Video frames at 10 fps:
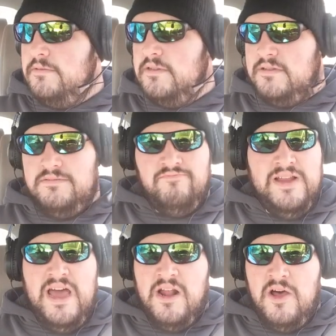There's
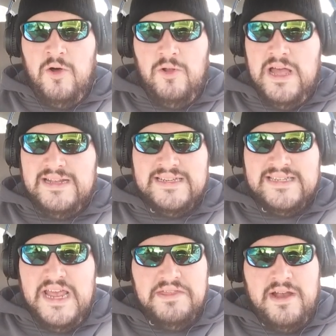not a whole lot to
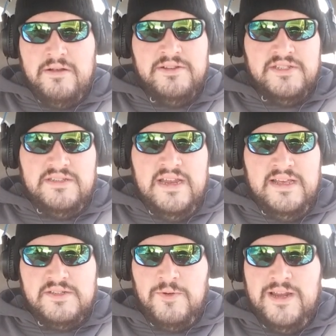say there. It
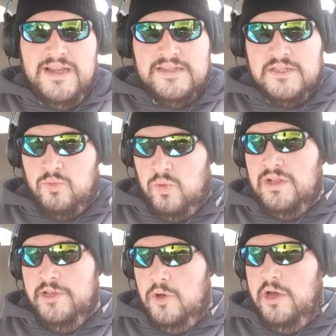is what it is. It's
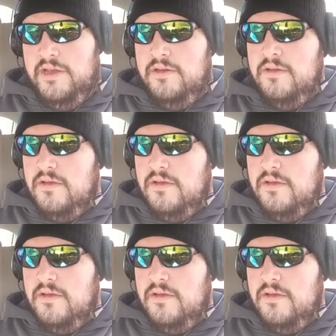really good.